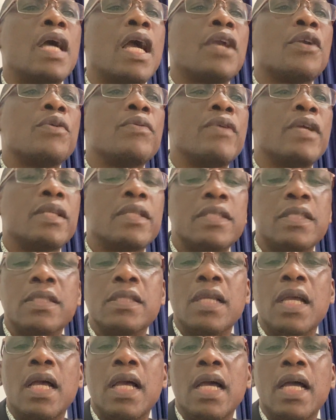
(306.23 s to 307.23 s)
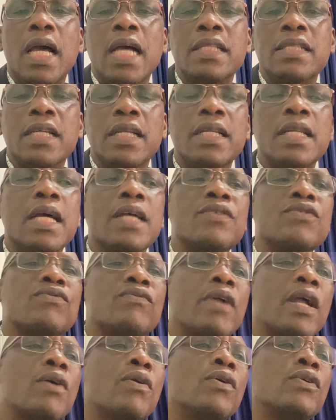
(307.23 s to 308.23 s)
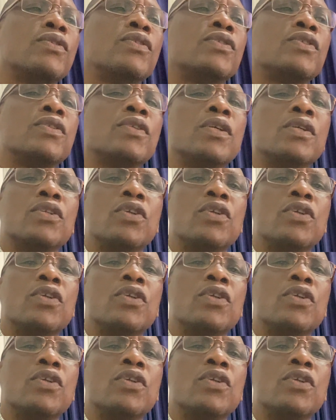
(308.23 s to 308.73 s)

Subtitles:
accurate attendance records,